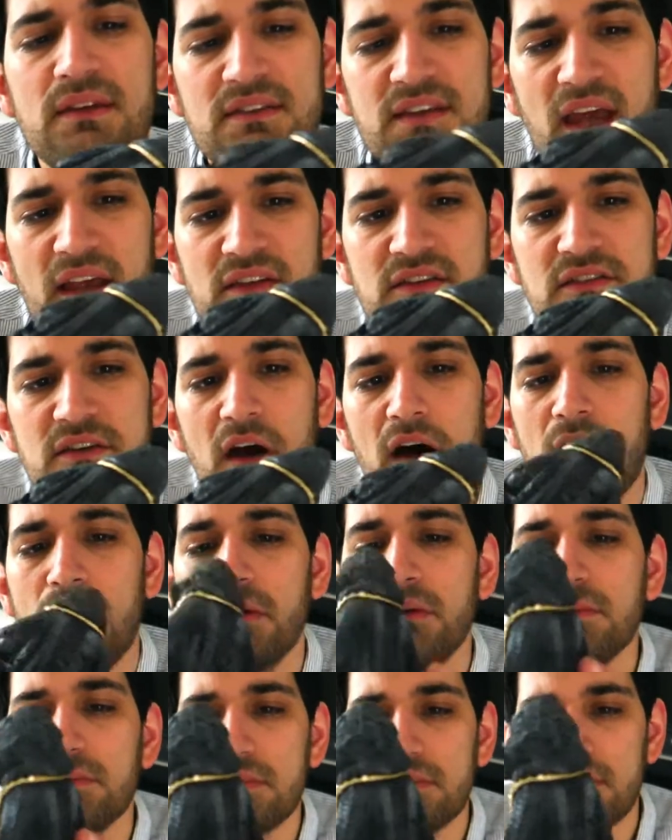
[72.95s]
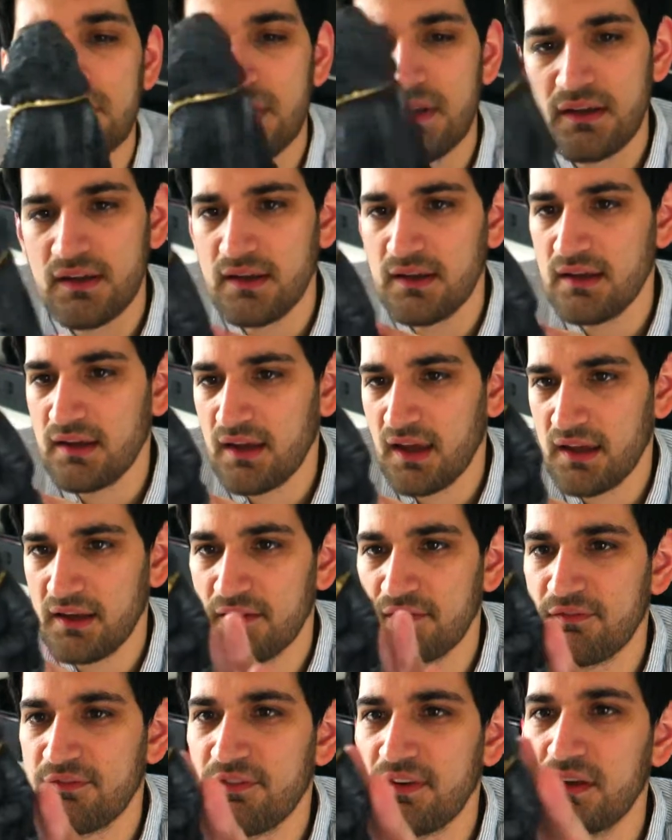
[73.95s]
textile, and
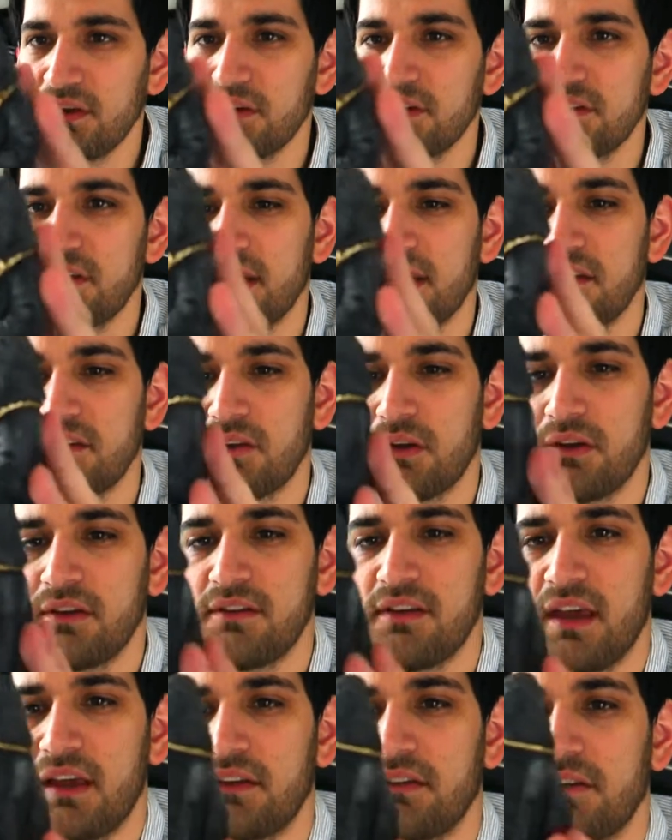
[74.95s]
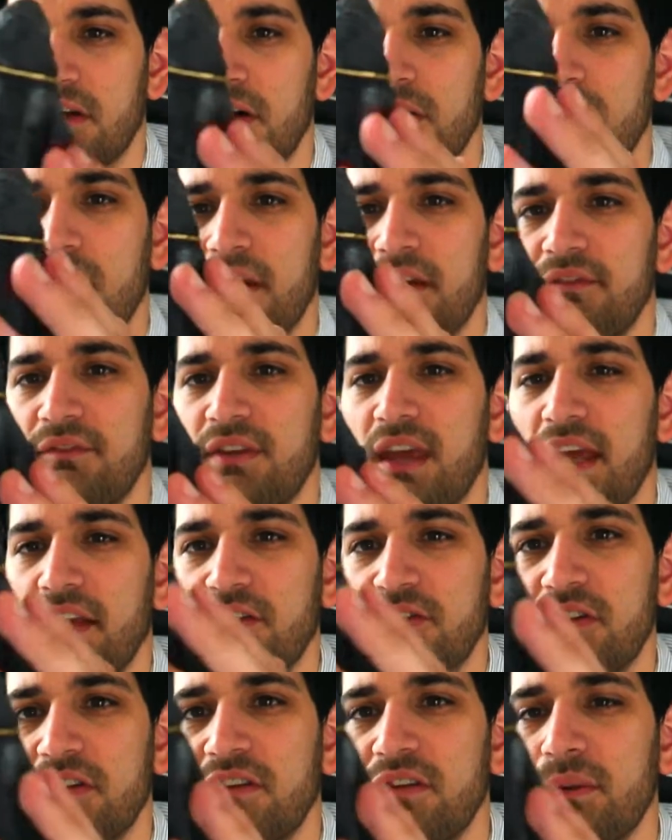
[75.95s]
it feels like it's got a textile kind of
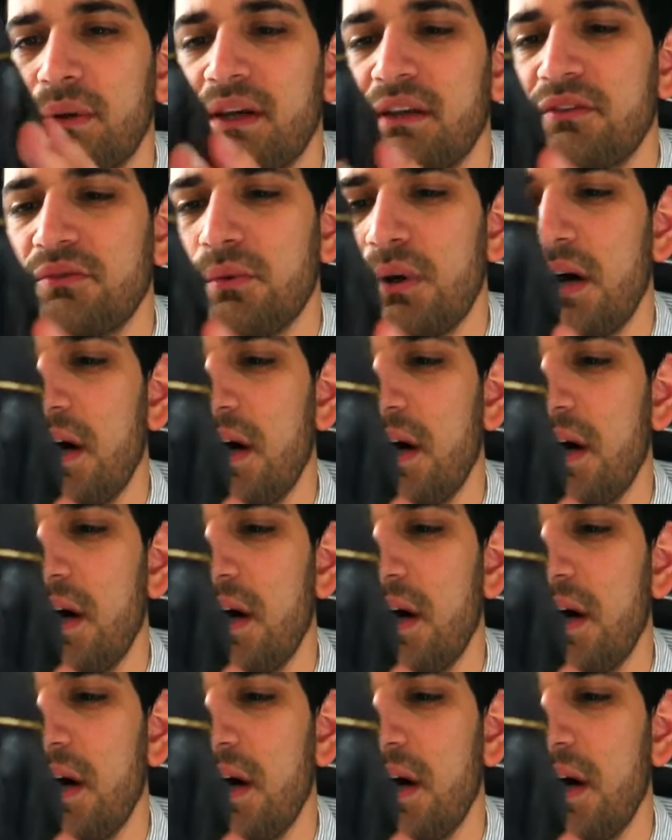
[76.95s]
texture to it as